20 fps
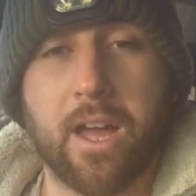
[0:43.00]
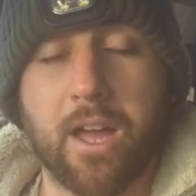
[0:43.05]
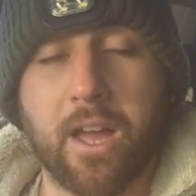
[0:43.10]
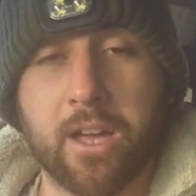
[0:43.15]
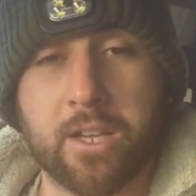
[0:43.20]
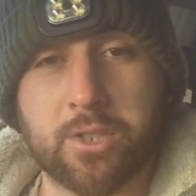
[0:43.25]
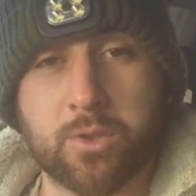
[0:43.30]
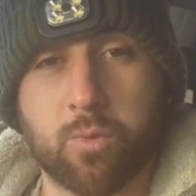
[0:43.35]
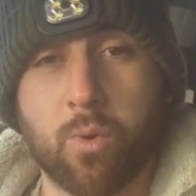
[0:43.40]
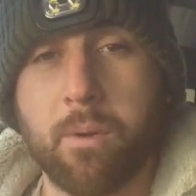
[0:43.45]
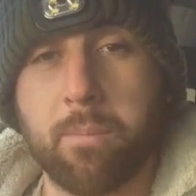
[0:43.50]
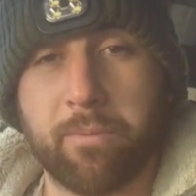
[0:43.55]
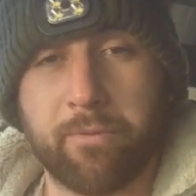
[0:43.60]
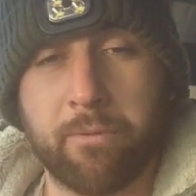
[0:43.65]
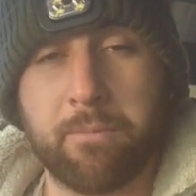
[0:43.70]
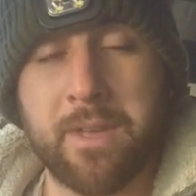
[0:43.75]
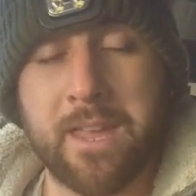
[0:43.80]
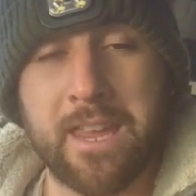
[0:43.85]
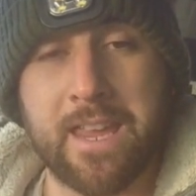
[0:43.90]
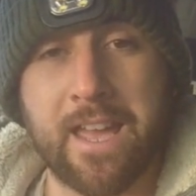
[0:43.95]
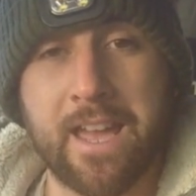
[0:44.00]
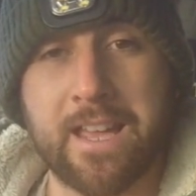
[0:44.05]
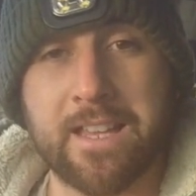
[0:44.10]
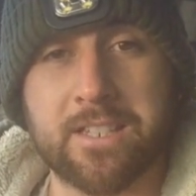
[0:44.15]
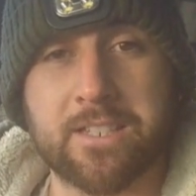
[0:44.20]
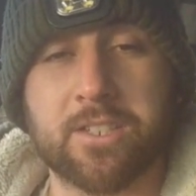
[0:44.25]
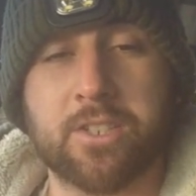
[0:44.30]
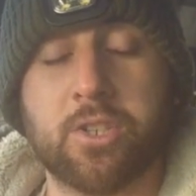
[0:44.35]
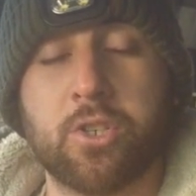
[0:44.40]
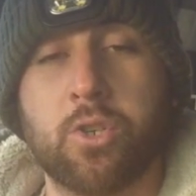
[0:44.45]
a swap for me
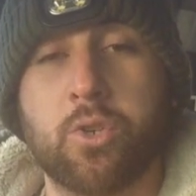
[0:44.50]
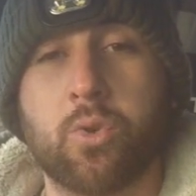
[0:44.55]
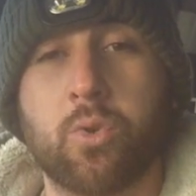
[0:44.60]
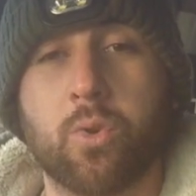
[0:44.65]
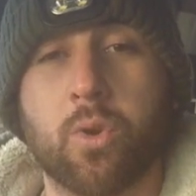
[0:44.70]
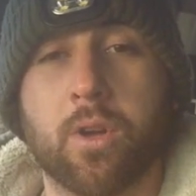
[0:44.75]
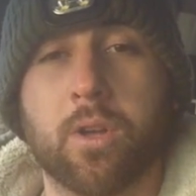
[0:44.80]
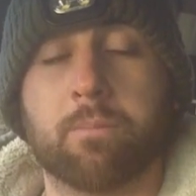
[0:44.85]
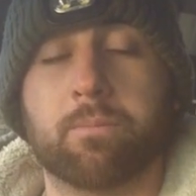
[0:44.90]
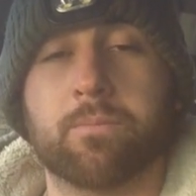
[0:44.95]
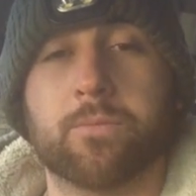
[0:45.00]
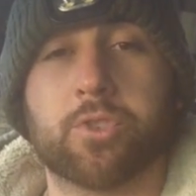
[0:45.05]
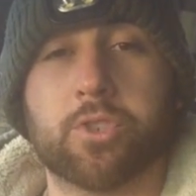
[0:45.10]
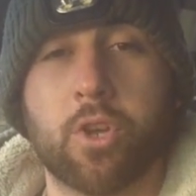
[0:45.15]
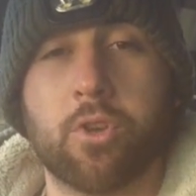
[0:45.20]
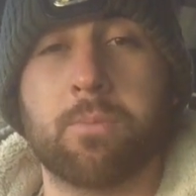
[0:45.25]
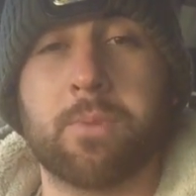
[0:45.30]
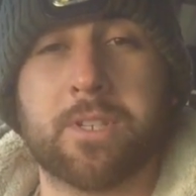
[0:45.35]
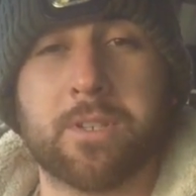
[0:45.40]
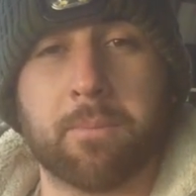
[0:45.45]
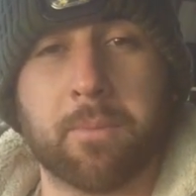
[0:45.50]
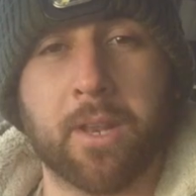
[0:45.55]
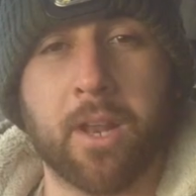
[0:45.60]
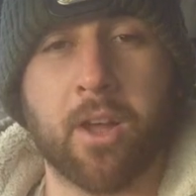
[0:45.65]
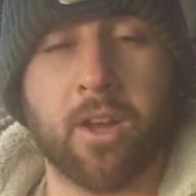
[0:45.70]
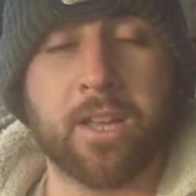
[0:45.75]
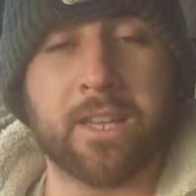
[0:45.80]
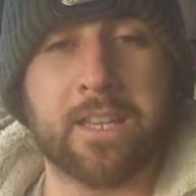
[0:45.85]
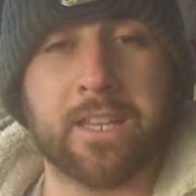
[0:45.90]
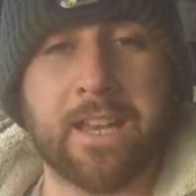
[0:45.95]
has to show me something that
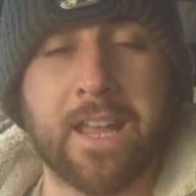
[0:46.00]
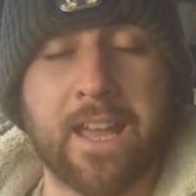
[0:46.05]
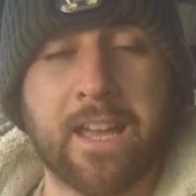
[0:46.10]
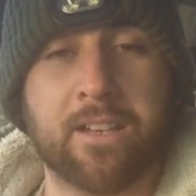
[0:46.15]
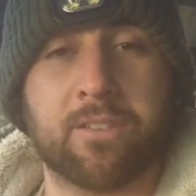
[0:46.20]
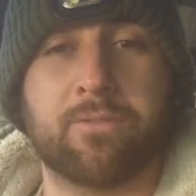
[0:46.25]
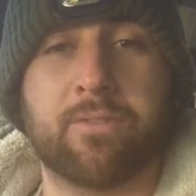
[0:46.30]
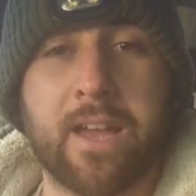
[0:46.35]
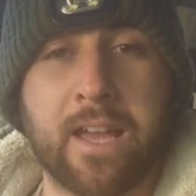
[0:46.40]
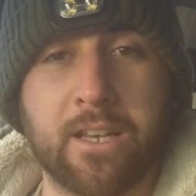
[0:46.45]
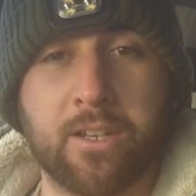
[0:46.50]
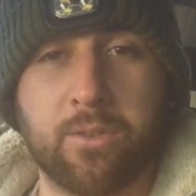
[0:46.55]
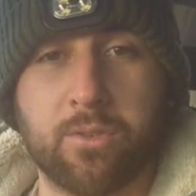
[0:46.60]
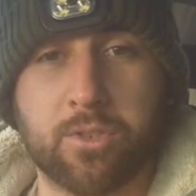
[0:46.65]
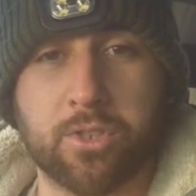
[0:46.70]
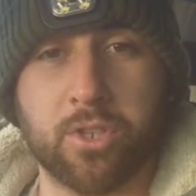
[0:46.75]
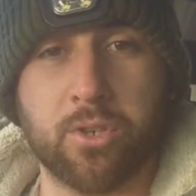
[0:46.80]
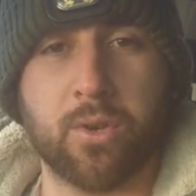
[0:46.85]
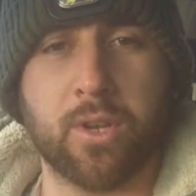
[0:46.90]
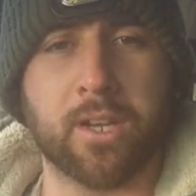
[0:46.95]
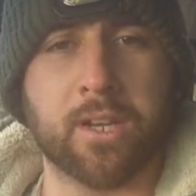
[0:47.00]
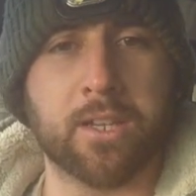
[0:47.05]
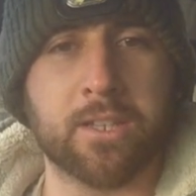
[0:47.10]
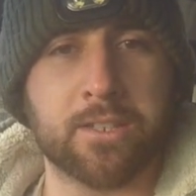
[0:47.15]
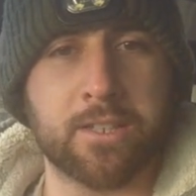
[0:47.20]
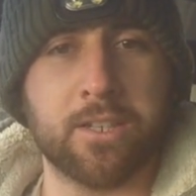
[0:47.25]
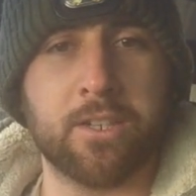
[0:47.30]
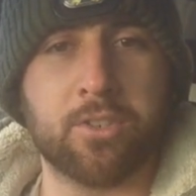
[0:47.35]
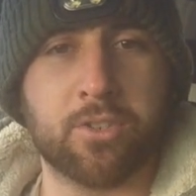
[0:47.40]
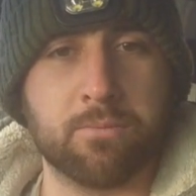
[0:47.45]
I can add value to and
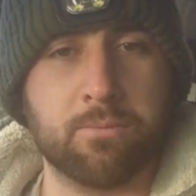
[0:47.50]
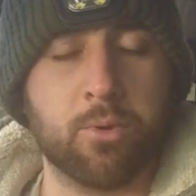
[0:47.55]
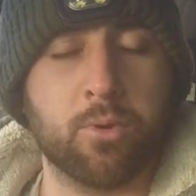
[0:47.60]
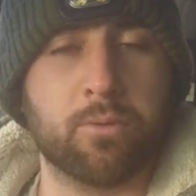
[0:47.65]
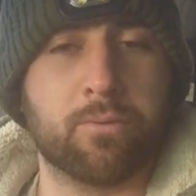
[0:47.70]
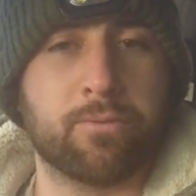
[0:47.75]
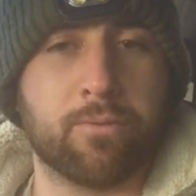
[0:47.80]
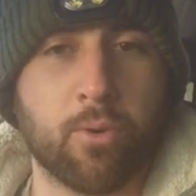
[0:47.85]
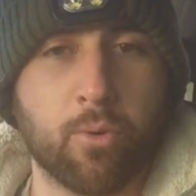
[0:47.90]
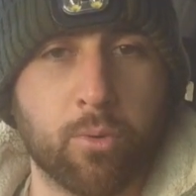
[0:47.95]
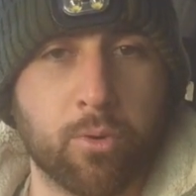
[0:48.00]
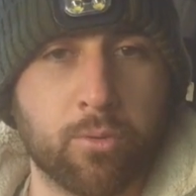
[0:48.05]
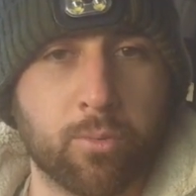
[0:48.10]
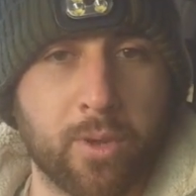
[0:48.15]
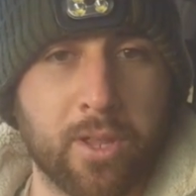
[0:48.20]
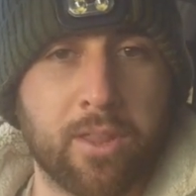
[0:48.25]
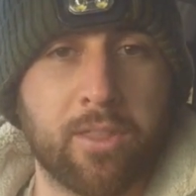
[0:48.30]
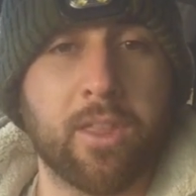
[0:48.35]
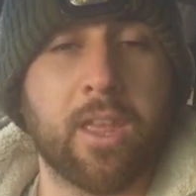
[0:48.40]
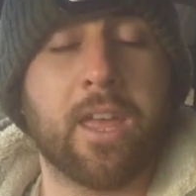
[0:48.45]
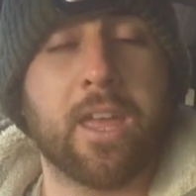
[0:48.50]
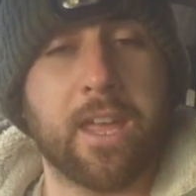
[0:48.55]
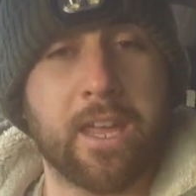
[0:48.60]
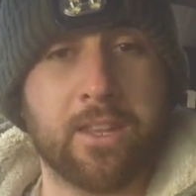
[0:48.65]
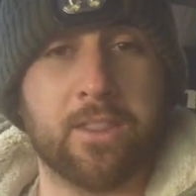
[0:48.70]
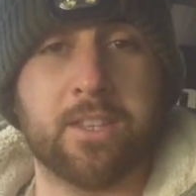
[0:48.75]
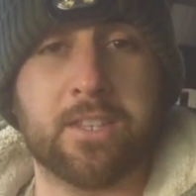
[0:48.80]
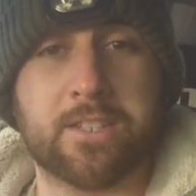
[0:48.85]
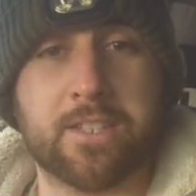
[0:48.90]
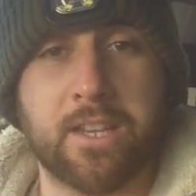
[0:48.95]
continue to move forward with
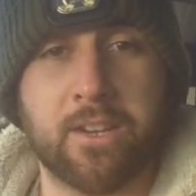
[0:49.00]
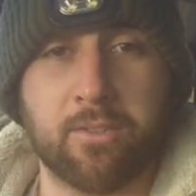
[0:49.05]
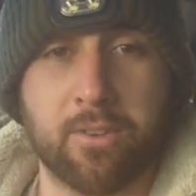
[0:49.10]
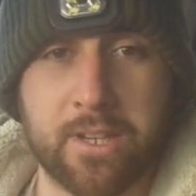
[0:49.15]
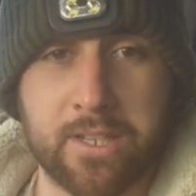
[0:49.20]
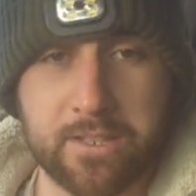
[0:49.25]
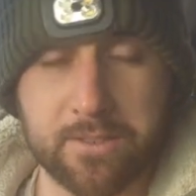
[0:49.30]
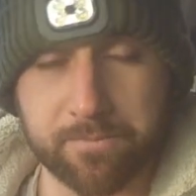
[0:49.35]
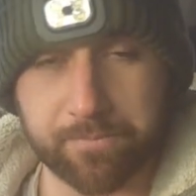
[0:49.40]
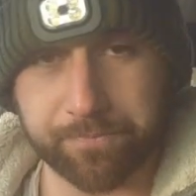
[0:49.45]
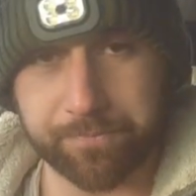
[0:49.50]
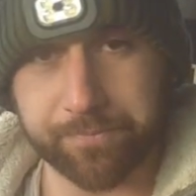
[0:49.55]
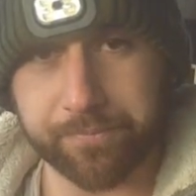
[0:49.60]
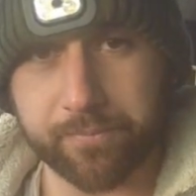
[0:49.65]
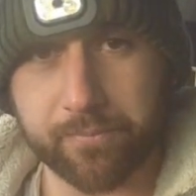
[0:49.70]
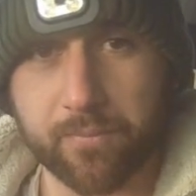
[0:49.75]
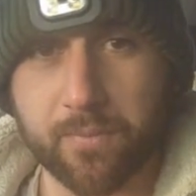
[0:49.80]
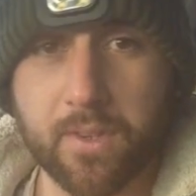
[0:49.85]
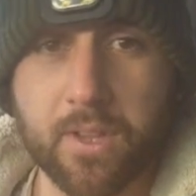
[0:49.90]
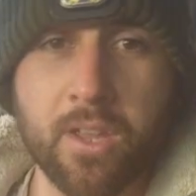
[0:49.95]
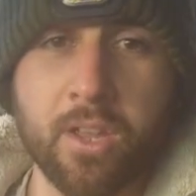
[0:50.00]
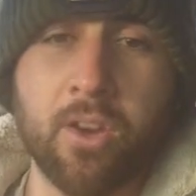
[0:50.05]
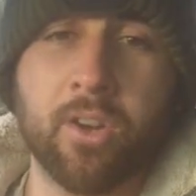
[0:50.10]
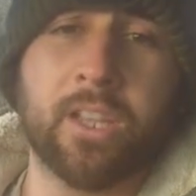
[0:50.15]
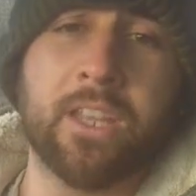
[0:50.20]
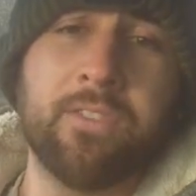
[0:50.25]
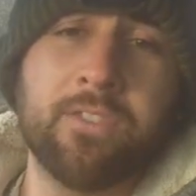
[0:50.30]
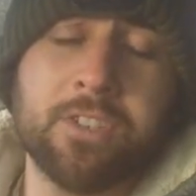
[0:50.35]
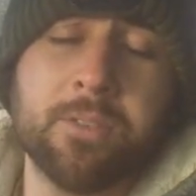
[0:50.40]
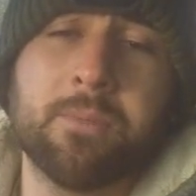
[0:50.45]
in the series. I'll
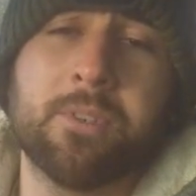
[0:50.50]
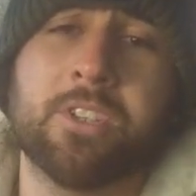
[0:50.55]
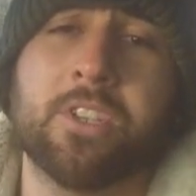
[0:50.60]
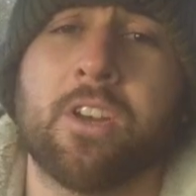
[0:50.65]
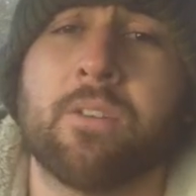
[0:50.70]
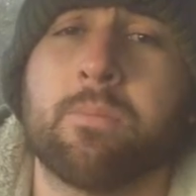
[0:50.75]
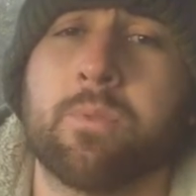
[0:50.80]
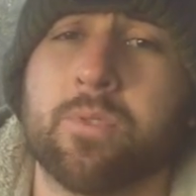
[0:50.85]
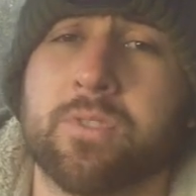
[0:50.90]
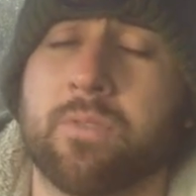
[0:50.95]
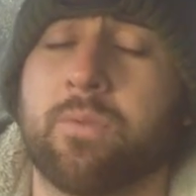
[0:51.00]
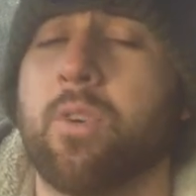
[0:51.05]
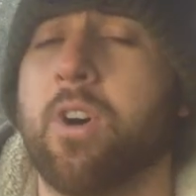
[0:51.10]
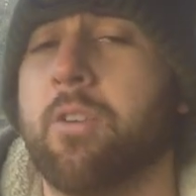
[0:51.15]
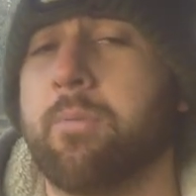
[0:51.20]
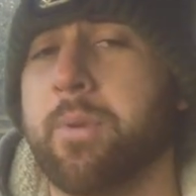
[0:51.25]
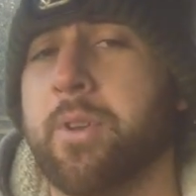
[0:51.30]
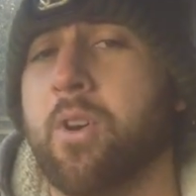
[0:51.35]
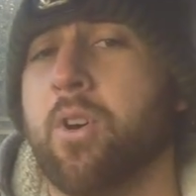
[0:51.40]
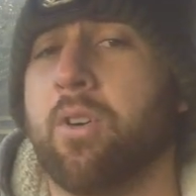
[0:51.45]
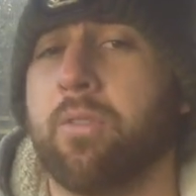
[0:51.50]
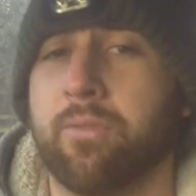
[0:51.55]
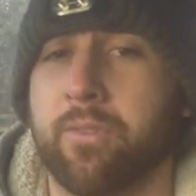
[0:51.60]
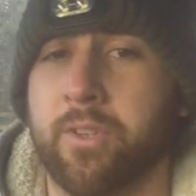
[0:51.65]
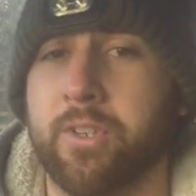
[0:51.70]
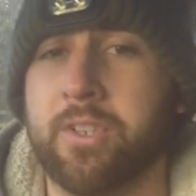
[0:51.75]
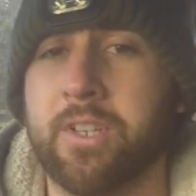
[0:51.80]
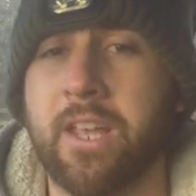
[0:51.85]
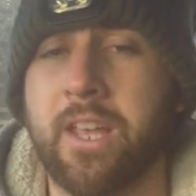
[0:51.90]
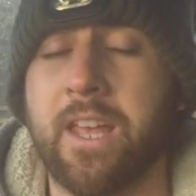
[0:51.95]
give you some examples of what I've been
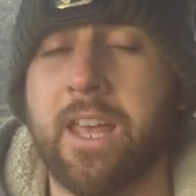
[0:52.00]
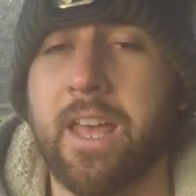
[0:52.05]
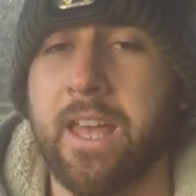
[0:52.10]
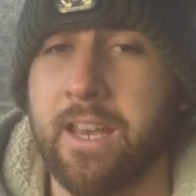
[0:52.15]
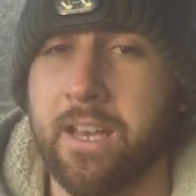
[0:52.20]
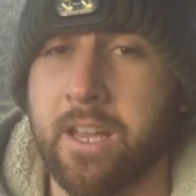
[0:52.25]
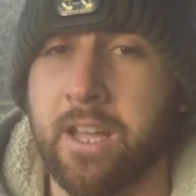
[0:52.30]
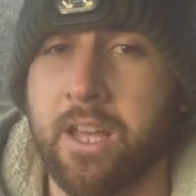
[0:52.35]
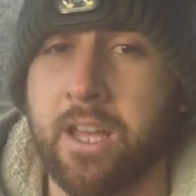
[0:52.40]
offered and